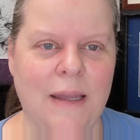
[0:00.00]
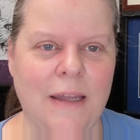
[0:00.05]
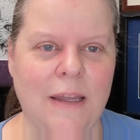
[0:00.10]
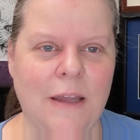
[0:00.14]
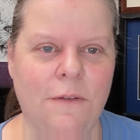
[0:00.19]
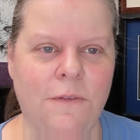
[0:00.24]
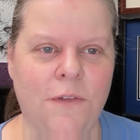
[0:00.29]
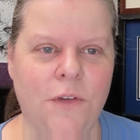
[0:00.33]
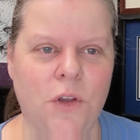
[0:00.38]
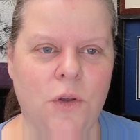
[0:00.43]

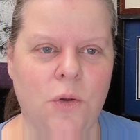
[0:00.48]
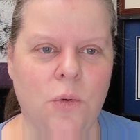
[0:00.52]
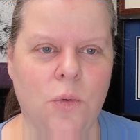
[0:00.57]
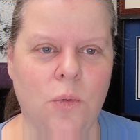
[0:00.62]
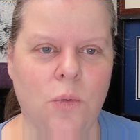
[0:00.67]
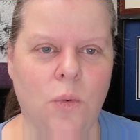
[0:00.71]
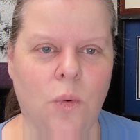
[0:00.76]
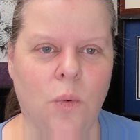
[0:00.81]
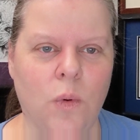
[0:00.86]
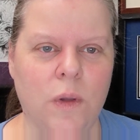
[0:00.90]
if
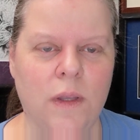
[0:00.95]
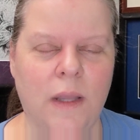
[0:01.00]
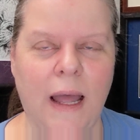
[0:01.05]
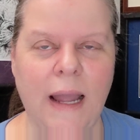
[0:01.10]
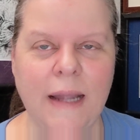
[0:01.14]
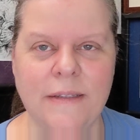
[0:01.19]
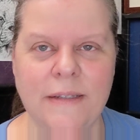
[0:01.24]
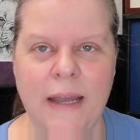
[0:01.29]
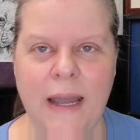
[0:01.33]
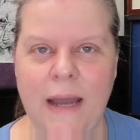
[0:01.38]
you would
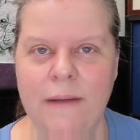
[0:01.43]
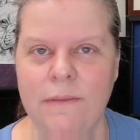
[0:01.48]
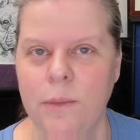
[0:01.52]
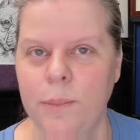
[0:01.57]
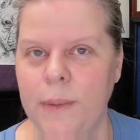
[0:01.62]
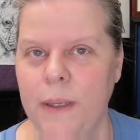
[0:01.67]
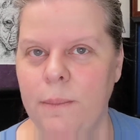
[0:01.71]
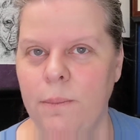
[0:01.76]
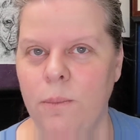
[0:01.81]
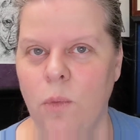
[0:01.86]
like to have a
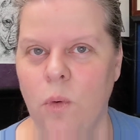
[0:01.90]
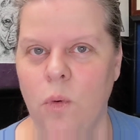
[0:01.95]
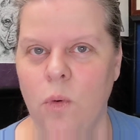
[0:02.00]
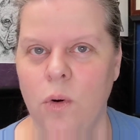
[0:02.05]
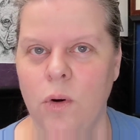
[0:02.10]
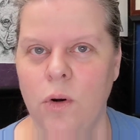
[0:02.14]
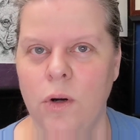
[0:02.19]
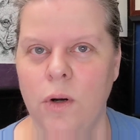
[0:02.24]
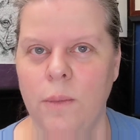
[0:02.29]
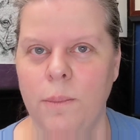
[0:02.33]
bit
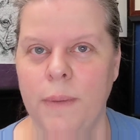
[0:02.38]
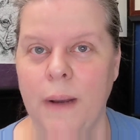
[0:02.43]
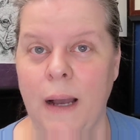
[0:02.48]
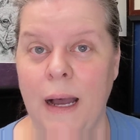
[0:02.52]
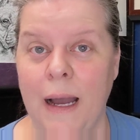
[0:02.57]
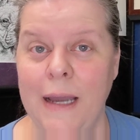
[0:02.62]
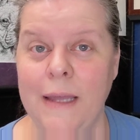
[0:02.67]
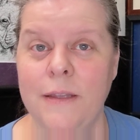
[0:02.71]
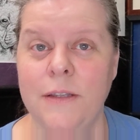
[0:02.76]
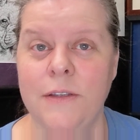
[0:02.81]
more
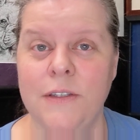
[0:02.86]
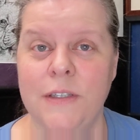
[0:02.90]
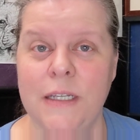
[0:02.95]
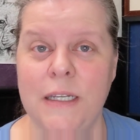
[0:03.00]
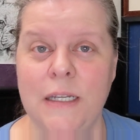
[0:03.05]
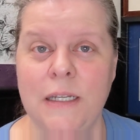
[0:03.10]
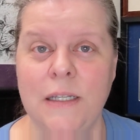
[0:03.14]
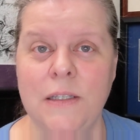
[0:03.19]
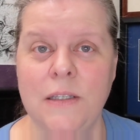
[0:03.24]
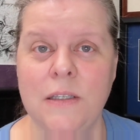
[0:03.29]
behind the
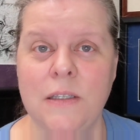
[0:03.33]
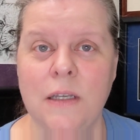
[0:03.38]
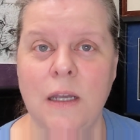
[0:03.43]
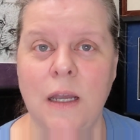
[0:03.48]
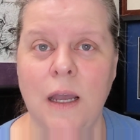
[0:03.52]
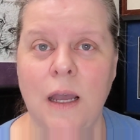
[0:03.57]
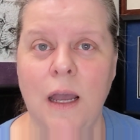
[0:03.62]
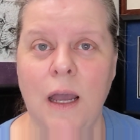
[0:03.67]
scenes